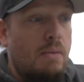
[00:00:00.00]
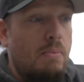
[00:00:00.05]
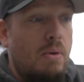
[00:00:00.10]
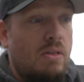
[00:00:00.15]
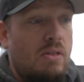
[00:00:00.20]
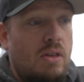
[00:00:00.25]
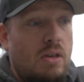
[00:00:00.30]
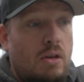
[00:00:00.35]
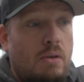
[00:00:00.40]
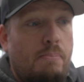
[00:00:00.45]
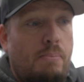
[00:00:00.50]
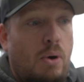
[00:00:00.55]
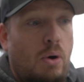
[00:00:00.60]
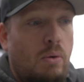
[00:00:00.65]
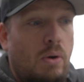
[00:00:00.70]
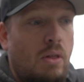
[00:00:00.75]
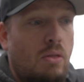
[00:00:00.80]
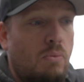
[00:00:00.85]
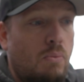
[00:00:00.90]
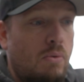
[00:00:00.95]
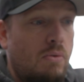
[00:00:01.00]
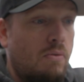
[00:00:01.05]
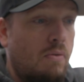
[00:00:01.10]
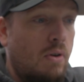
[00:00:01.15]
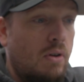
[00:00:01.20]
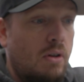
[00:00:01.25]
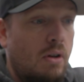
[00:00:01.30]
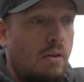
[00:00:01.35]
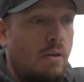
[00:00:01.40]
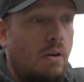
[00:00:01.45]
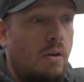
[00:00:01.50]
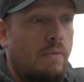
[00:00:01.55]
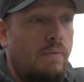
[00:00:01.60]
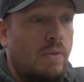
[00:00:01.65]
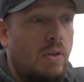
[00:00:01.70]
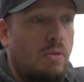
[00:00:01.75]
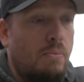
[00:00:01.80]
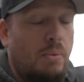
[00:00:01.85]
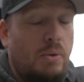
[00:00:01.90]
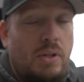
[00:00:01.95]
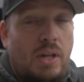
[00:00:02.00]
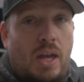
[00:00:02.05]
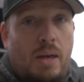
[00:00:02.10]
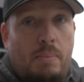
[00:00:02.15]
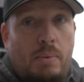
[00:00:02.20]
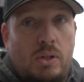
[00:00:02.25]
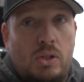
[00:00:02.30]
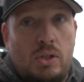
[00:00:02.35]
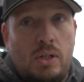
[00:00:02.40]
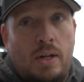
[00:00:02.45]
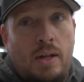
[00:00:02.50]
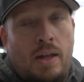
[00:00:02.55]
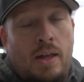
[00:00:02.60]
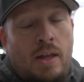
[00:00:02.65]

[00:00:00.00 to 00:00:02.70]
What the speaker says: missing components, restricted or visible damage.